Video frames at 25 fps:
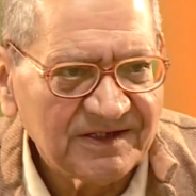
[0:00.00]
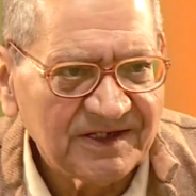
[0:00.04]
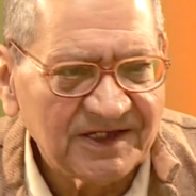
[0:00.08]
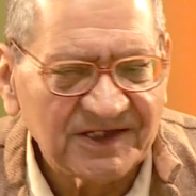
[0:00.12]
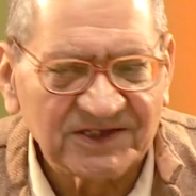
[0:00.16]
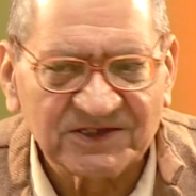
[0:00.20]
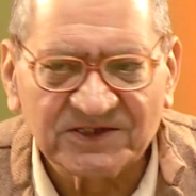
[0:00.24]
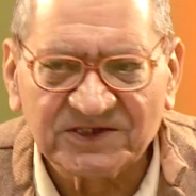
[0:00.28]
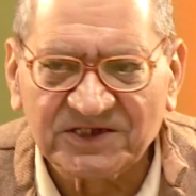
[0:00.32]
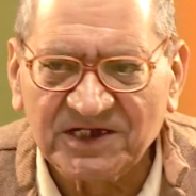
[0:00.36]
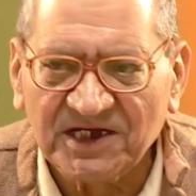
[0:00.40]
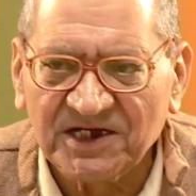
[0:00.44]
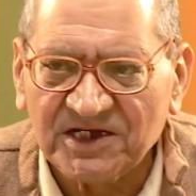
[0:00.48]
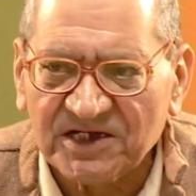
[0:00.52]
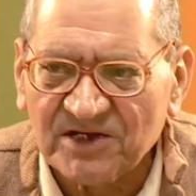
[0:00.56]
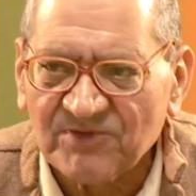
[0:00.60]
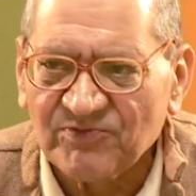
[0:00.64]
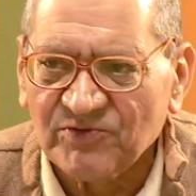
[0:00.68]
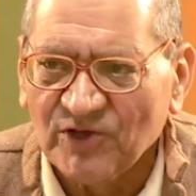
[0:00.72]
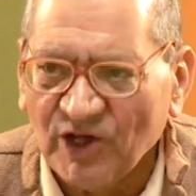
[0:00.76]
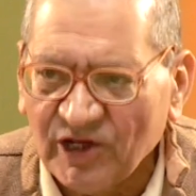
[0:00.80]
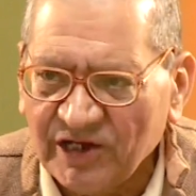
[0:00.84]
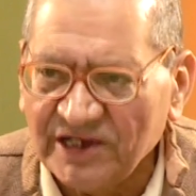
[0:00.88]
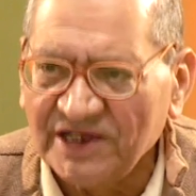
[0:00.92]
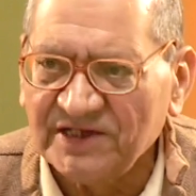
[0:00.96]
a state
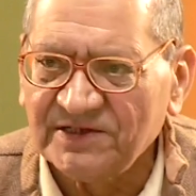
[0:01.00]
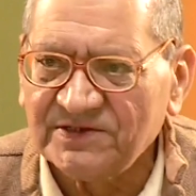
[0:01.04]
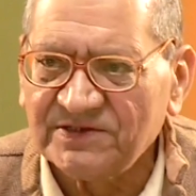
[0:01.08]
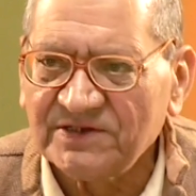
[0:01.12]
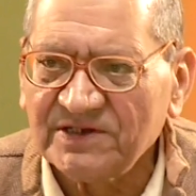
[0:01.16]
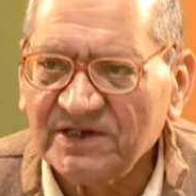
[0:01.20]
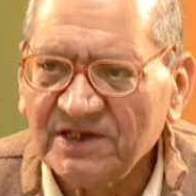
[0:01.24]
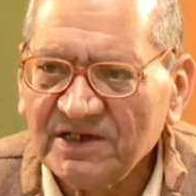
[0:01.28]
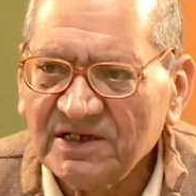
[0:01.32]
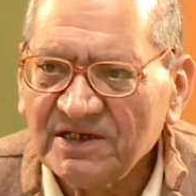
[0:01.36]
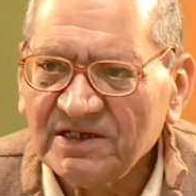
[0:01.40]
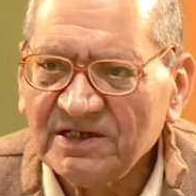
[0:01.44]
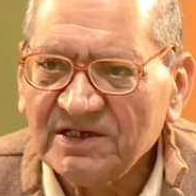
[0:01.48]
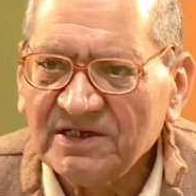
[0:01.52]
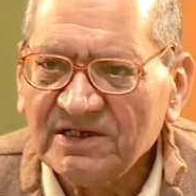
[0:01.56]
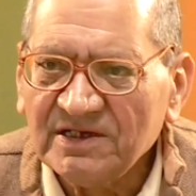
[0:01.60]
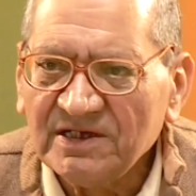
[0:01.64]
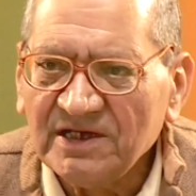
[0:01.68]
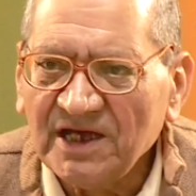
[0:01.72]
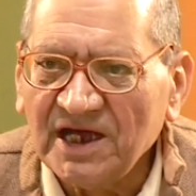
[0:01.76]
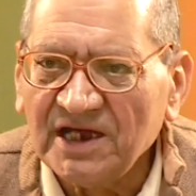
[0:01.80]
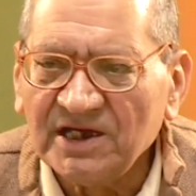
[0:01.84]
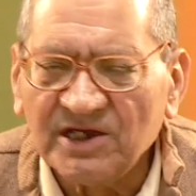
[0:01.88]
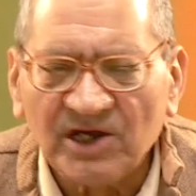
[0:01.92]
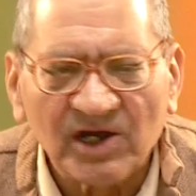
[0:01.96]
of knowledge,
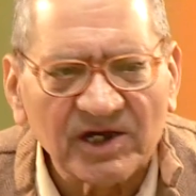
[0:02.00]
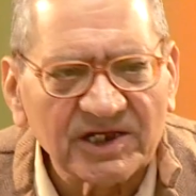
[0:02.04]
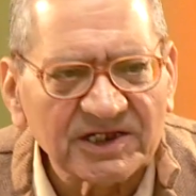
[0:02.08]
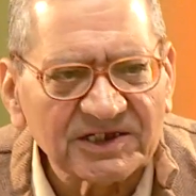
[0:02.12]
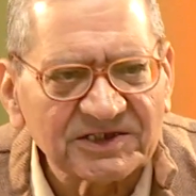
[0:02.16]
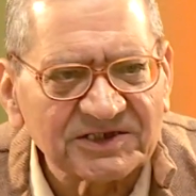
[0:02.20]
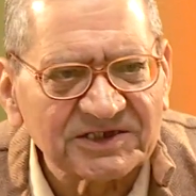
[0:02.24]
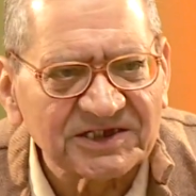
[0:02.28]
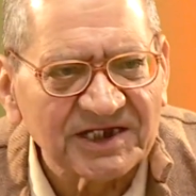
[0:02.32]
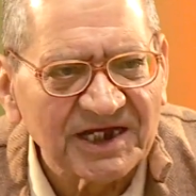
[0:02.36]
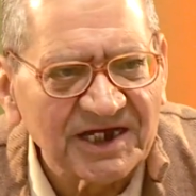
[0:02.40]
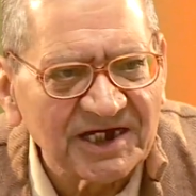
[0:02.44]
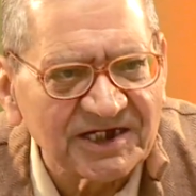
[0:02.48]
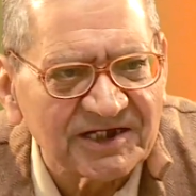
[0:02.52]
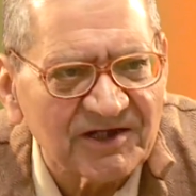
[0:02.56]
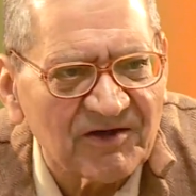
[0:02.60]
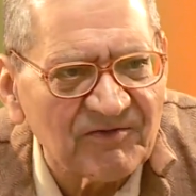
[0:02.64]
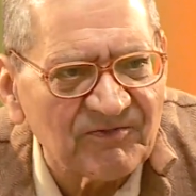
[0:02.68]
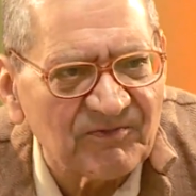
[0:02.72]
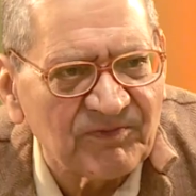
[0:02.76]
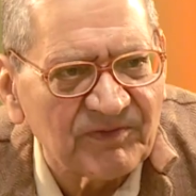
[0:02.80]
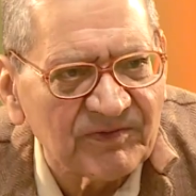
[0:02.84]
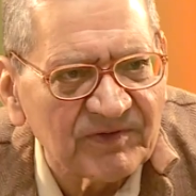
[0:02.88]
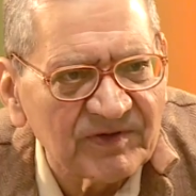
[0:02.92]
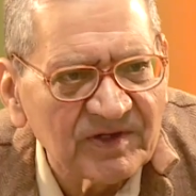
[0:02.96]
and not a state
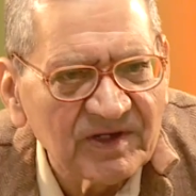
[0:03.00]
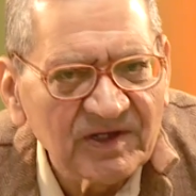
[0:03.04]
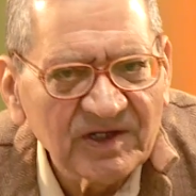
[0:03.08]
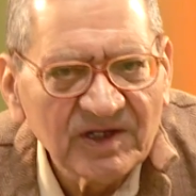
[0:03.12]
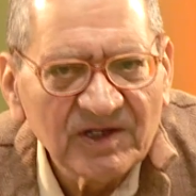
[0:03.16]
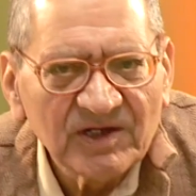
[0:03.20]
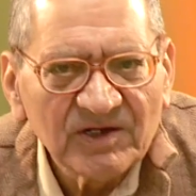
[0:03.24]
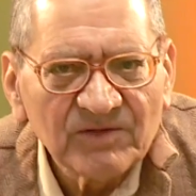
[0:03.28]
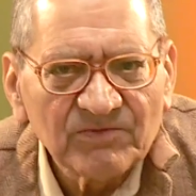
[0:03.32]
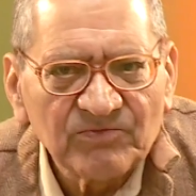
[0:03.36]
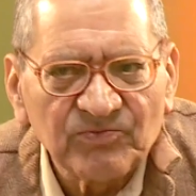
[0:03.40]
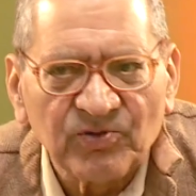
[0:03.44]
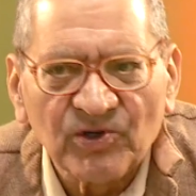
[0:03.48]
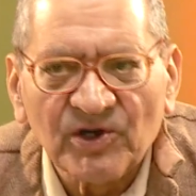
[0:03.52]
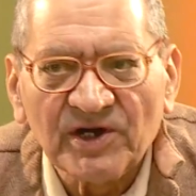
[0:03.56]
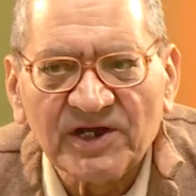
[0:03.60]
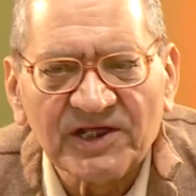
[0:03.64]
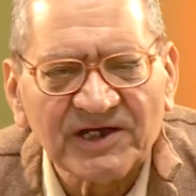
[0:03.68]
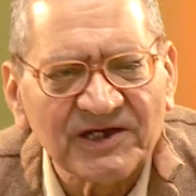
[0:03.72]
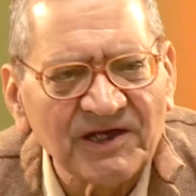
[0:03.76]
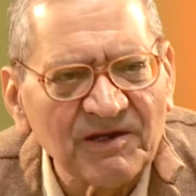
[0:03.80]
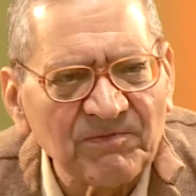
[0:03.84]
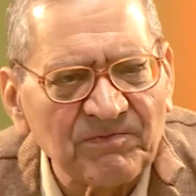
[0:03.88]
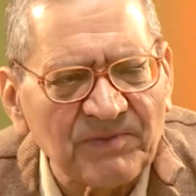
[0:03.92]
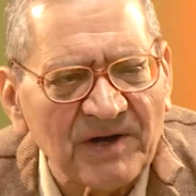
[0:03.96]
of
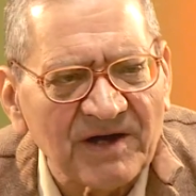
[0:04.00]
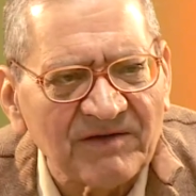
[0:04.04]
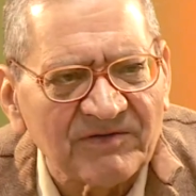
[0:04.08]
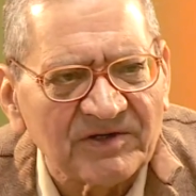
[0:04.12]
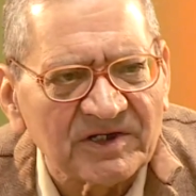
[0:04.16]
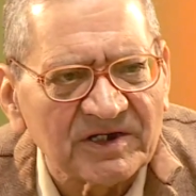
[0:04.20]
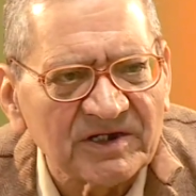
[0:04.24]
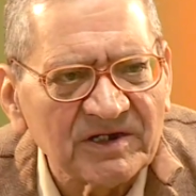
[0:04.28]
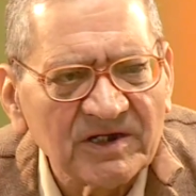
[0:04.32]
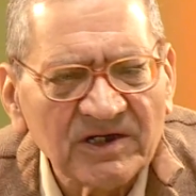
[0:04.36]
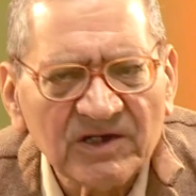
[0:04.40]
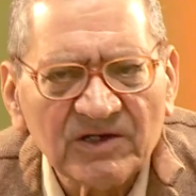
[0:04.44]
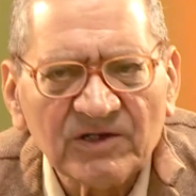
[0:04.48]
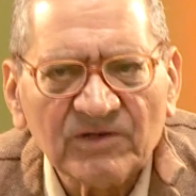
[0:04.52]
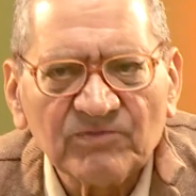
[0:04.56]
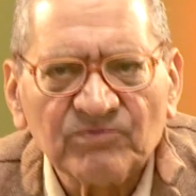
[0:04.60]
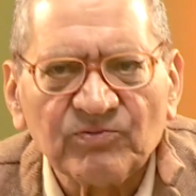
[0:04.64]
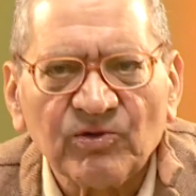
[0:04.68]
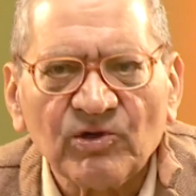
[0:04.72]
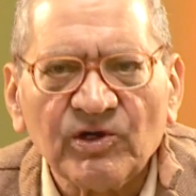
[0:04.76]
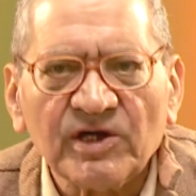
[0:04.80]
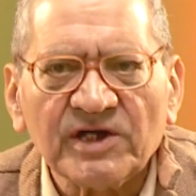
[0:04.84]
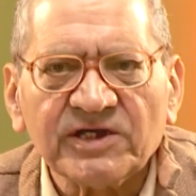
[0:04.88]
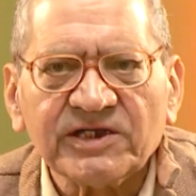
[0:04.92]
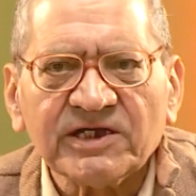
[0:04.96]
political power.
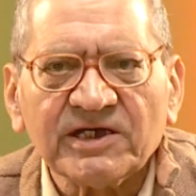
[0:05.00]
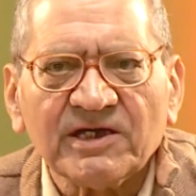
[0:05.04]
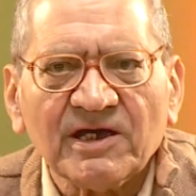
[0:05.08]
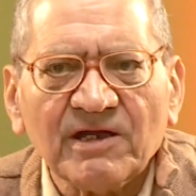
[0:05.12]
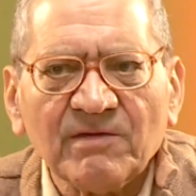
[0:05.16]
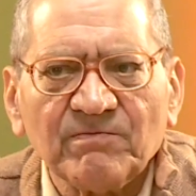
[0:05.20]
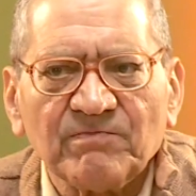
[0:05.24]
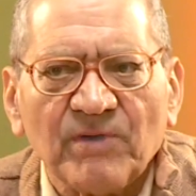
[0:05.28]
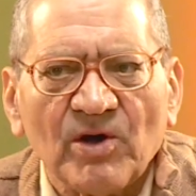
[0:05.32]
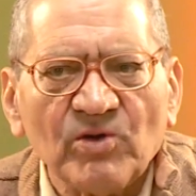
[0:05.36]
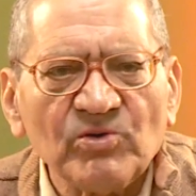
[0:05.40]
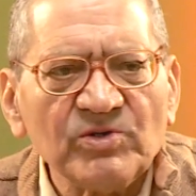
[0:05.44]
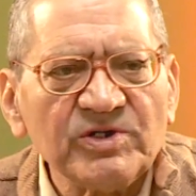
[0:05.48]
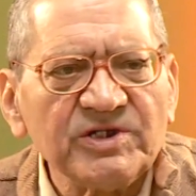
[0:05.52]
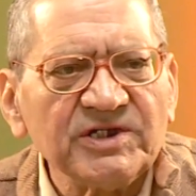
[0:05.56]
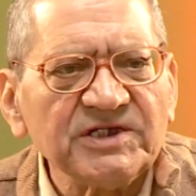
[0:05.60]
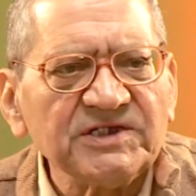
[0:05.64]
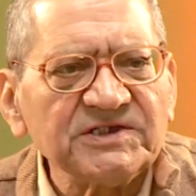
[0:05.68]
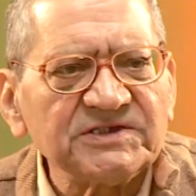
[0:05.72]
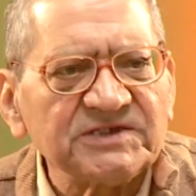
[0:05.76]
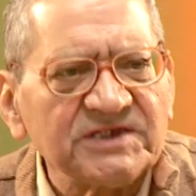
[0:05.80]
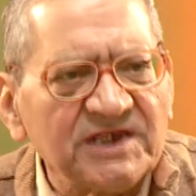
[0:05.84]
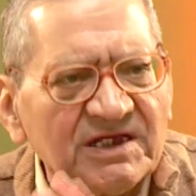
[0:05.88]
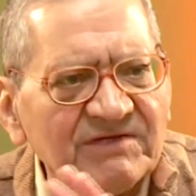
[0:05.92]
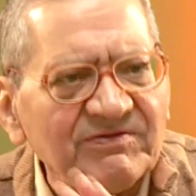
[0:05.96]
Political
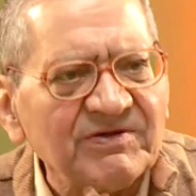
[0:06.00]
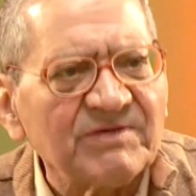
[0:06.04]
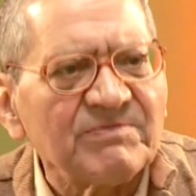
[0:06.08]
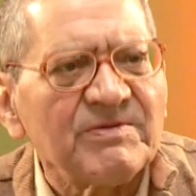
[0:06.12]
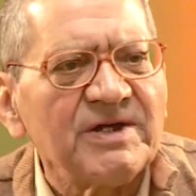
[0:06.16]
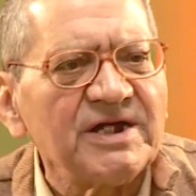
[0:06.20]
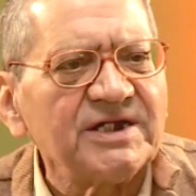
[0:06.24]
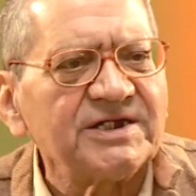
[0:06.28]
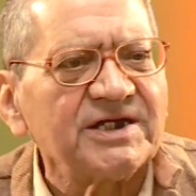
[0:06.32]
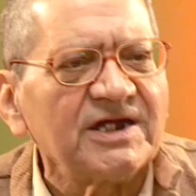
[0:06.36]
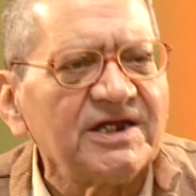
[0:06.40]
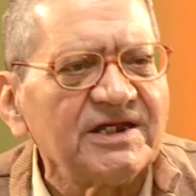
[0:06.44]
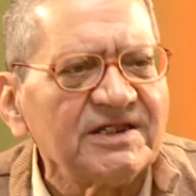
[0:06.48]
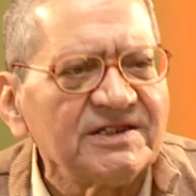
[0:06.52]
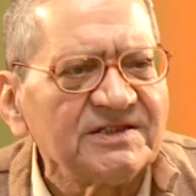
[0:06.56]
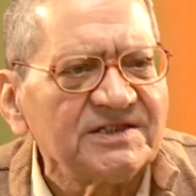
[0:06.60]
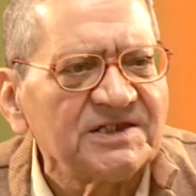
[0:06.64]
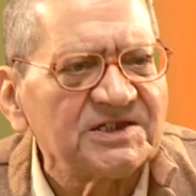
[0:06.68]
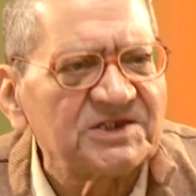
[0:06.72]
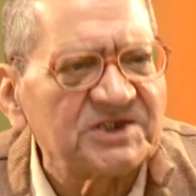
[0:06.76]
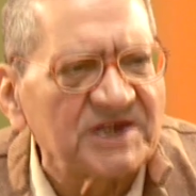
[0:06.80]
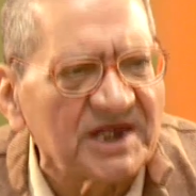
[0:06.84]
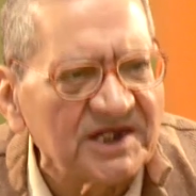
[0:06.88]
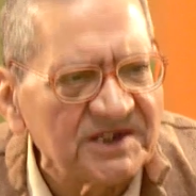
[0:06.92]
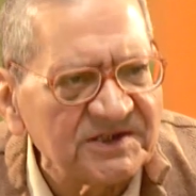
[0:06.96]
boundaries never mattered in
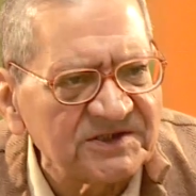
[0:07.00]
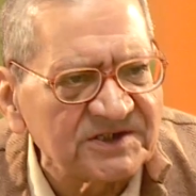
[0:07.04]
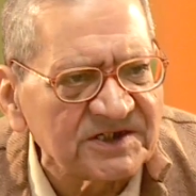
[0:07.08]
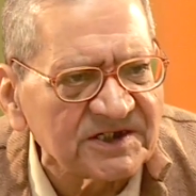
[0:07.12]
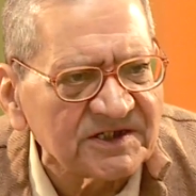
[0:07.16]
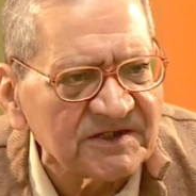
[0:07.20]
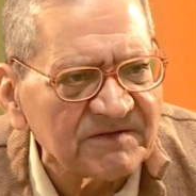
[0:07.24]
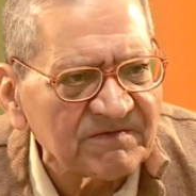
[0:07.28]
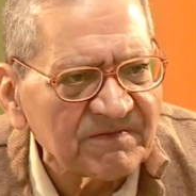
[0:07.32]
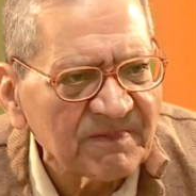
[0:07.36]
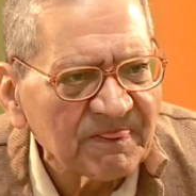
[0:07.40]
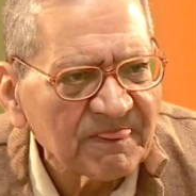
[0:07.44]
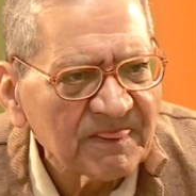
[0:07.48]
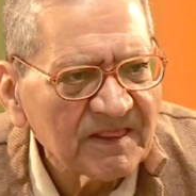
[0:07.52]
this country.